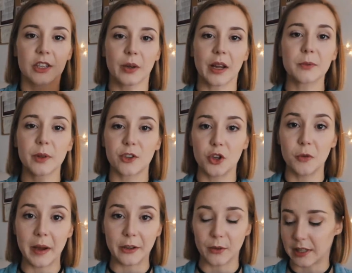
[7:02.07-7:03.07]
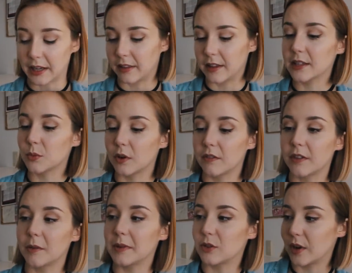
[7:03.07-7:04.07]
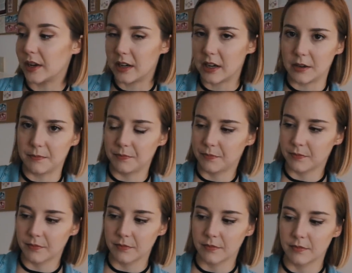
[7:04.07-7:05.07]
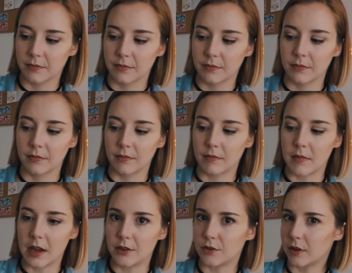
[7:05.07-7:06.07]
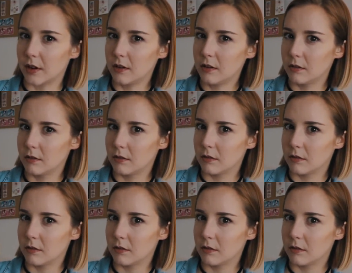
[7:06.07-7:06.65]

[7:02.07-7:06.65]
So it comes with 2 manuals like this. One of them is written in Mandarin.